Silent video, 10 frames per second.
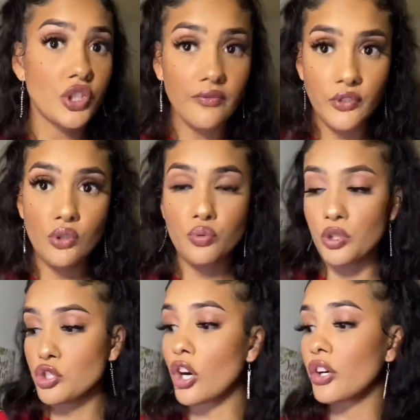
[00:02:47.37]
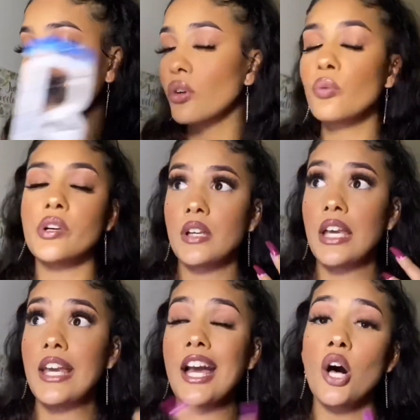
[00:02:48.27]
diffused with charcoal which
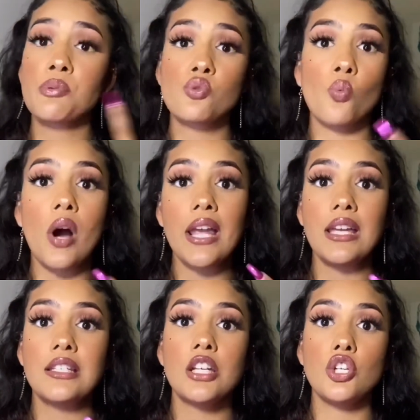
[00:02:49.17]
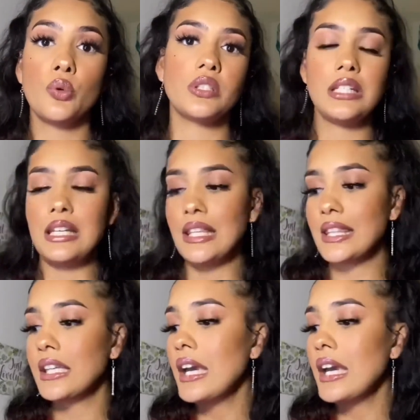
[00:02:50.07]
it helps whiten your teeth